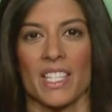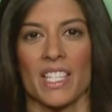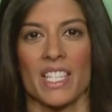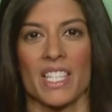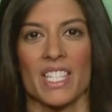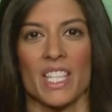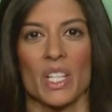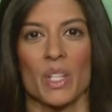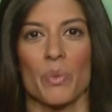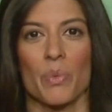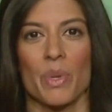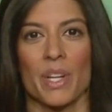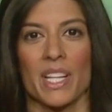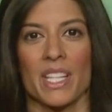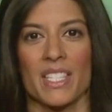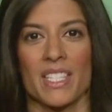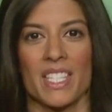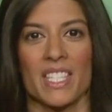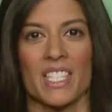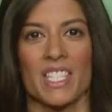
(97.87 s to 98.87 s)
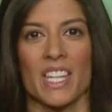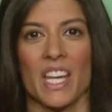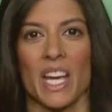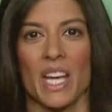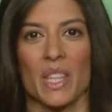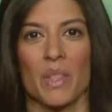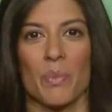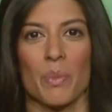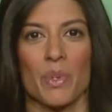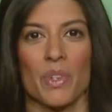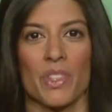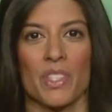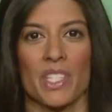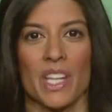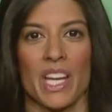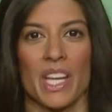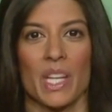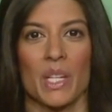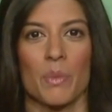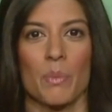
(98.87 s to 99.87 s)
It celebrates its 9th
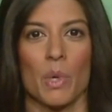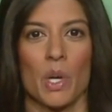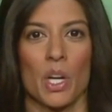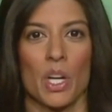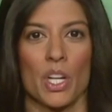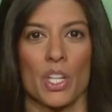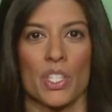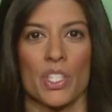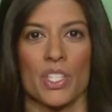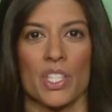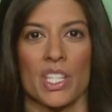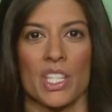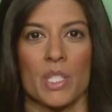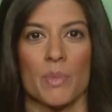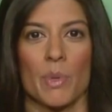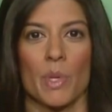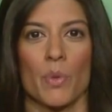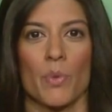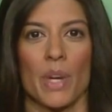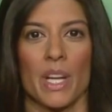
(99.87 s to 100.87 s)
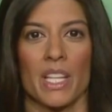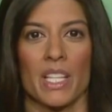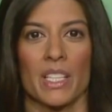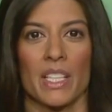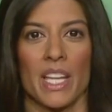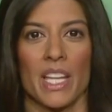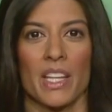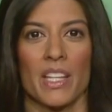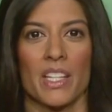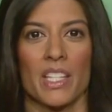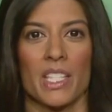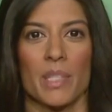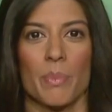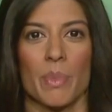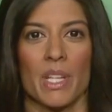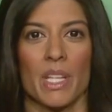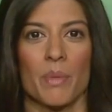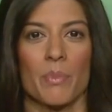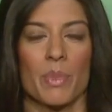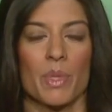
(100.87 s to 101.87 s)
birthday in March. It's been regulated. It's
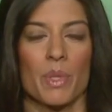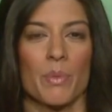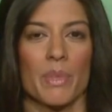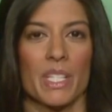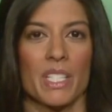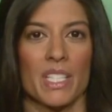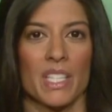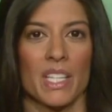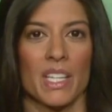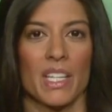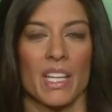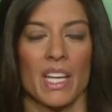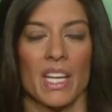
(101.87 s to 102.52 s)
been implemented.